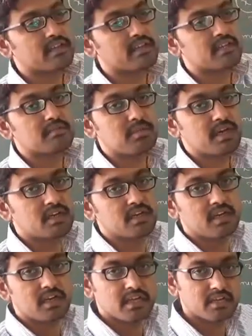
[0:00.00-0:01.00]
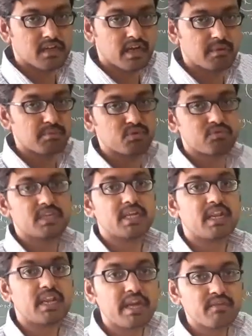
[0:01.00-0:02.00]
this, but I am using
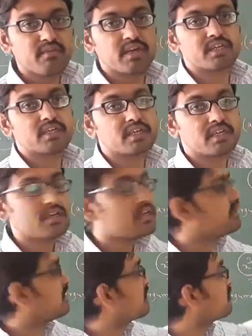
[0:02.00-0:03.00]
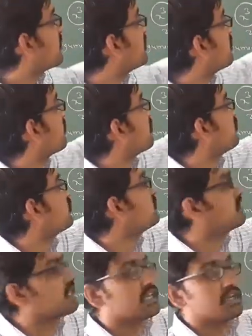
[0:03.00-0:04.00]
inline function, that's why you have to use
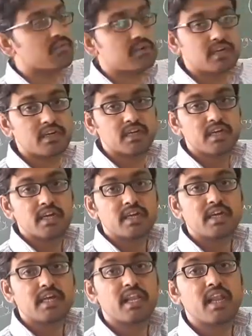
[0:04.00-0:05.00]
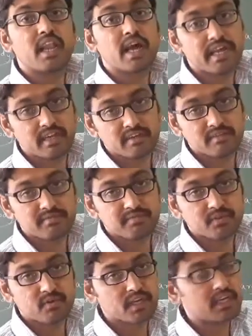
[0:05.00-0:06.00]
a keyword inline.
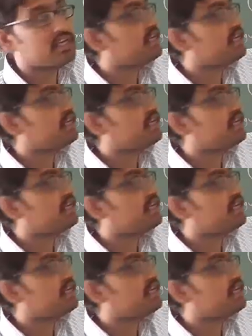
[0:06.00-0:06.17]
Okay,